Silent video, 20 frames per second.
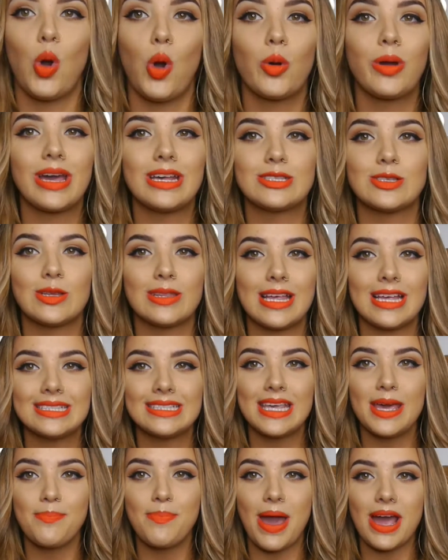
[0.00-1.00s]
Okay, so
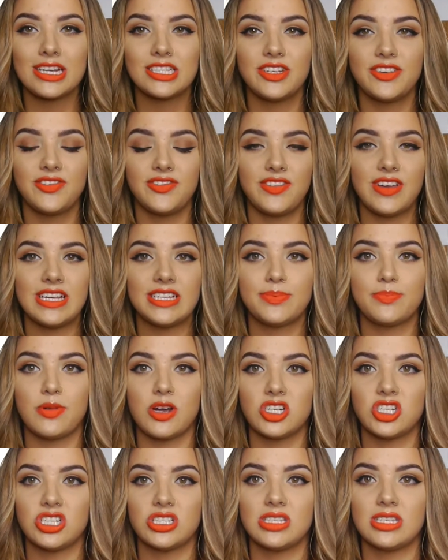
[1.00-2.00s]
let's get back to face
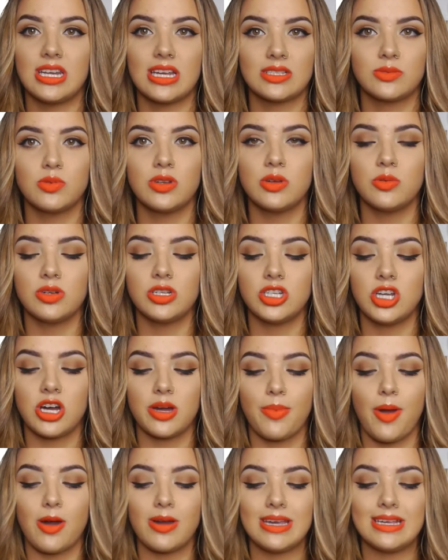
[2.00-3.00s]
brushes. The next one I want to
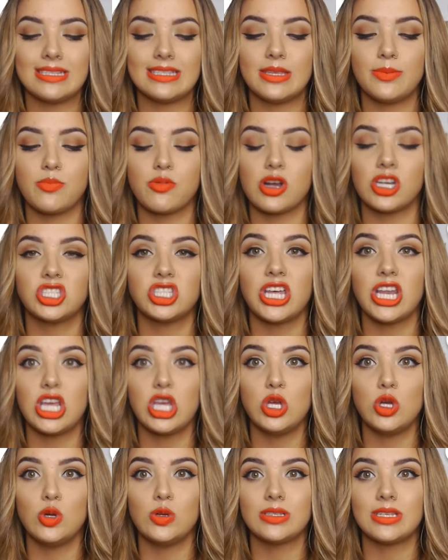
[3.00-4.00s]
talk about is the brush that I
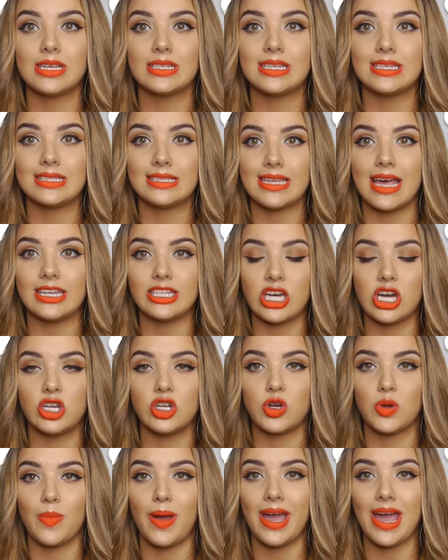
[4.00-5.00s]
use to set
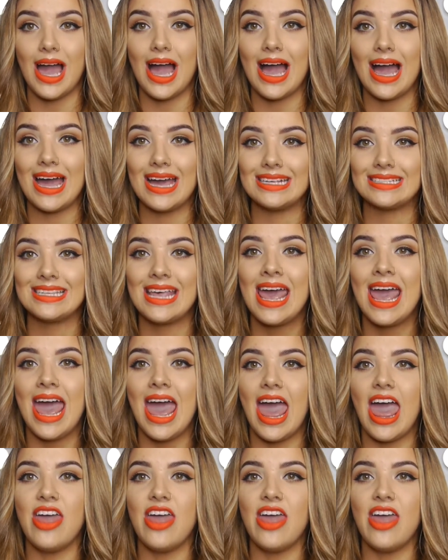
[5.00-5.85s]
under my eyes.